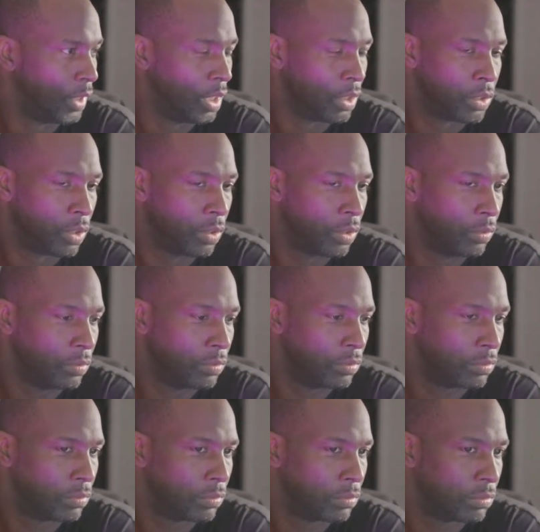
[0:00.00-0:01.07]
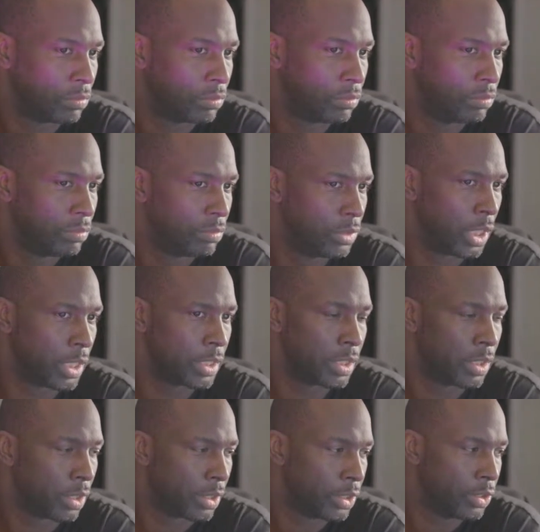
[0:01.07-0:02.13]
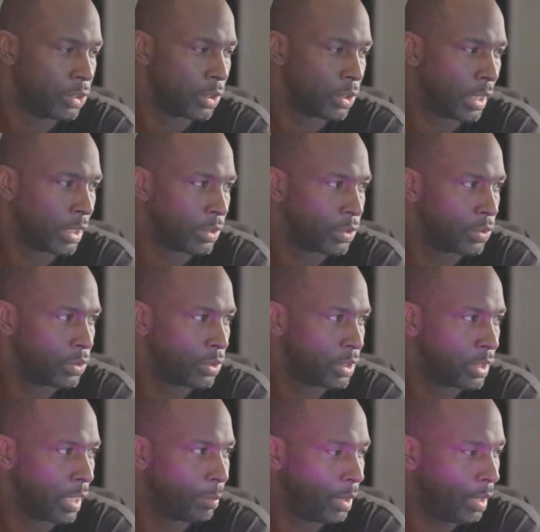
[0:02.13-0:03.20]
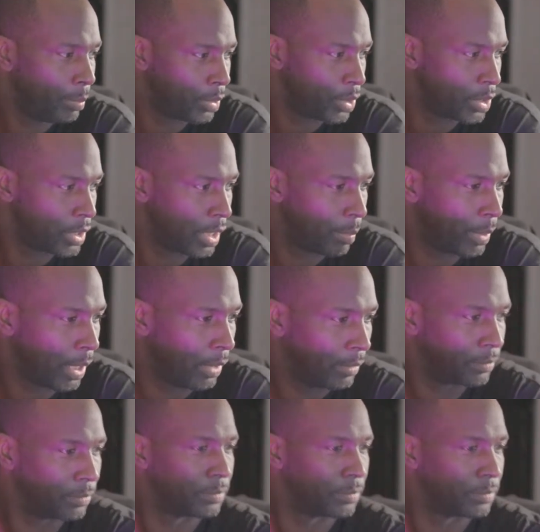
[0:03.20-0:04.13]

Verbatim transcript: So, Justin, are you trying to step up or step out?